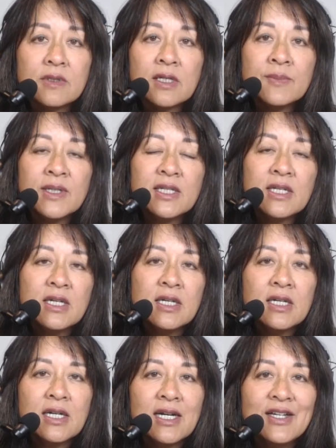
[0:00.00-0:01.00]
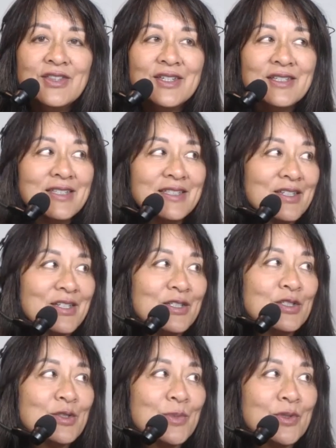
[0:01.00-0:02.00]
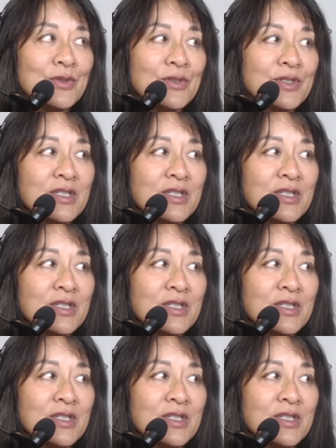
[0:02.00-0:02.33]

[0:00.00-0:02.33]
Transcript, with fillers: I mean, I think that the customer is